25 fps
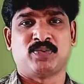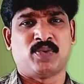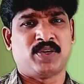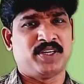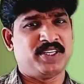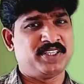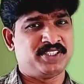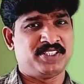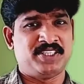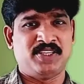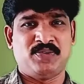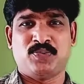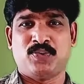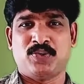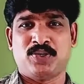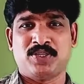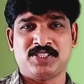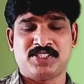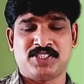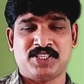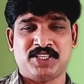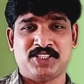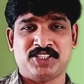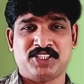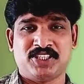What is
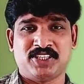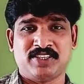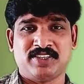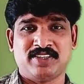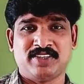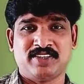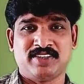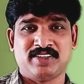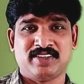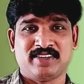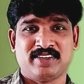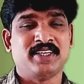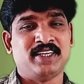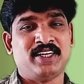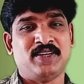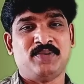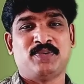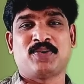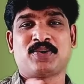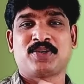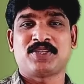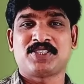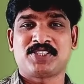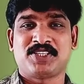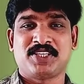deforestation?
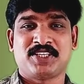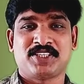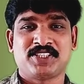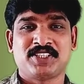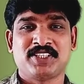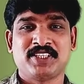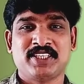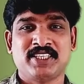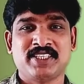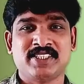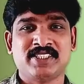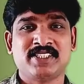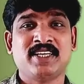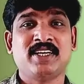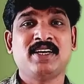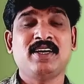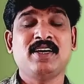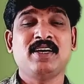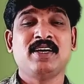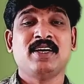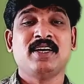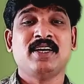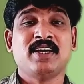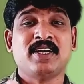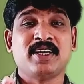Deforestation is
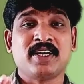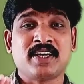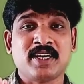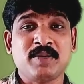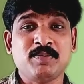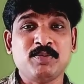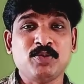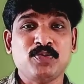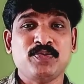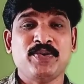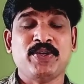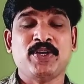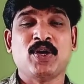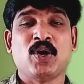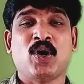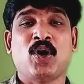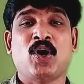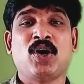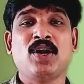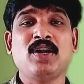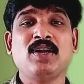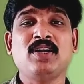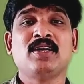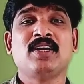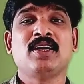the removing
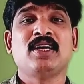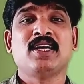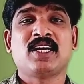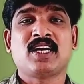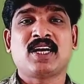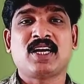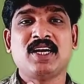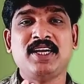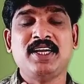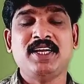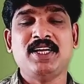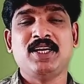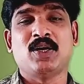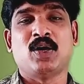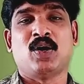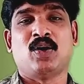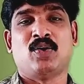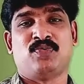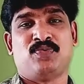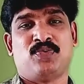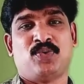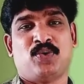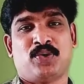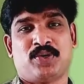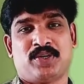or cleaning
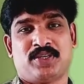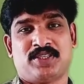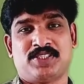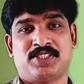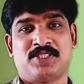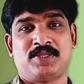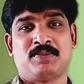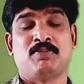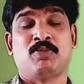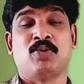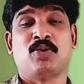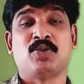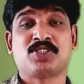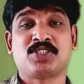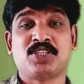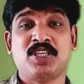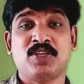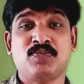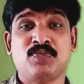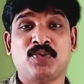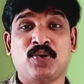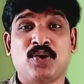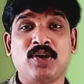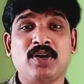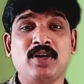of forest, mostly
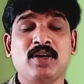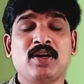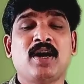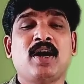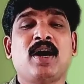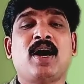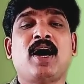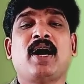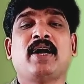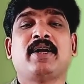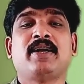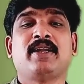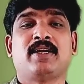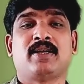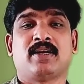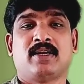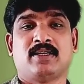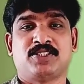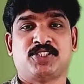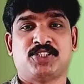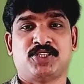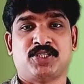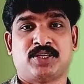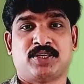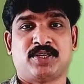for
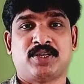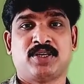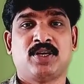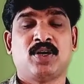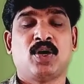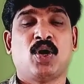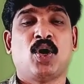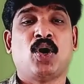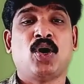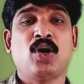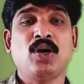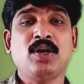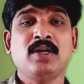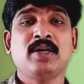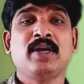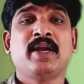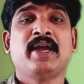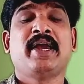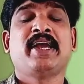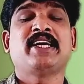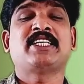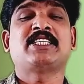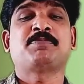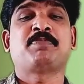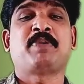agriculture or
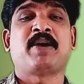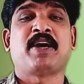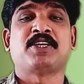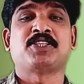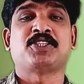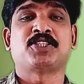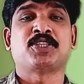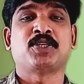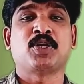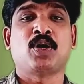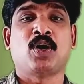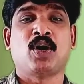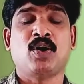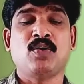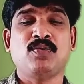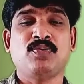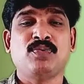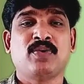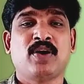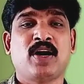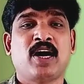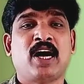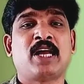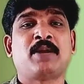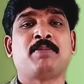expansion
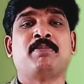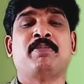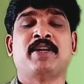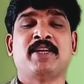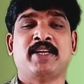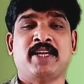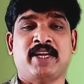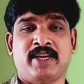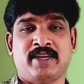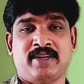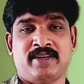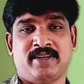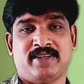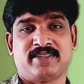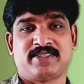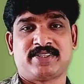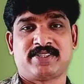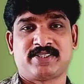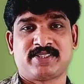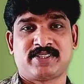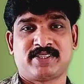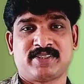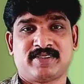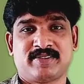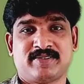of urban
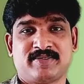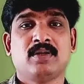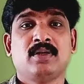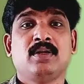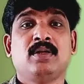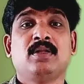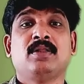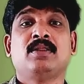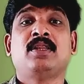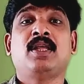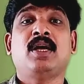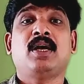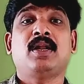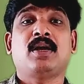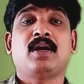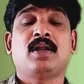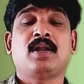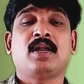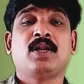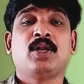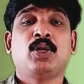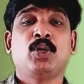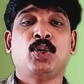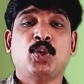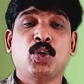areas. There are
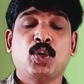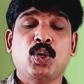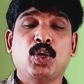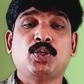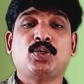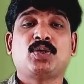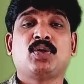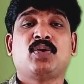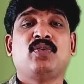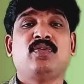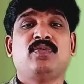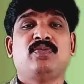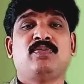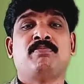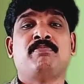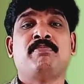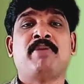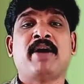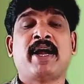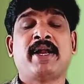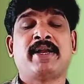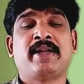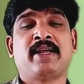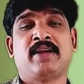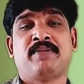a lot of
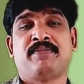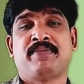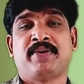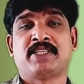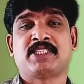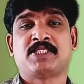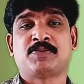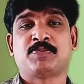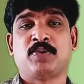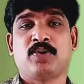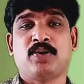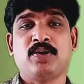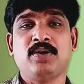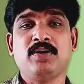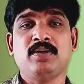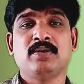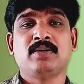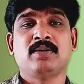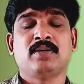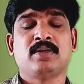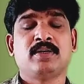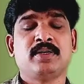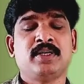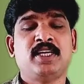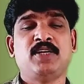bad effects for
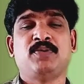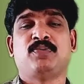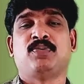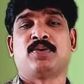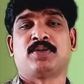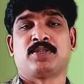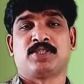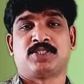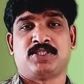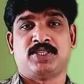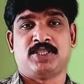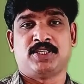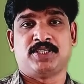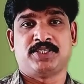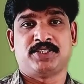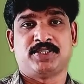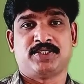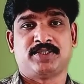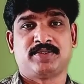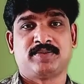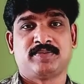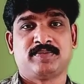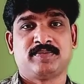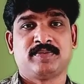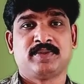deforestation.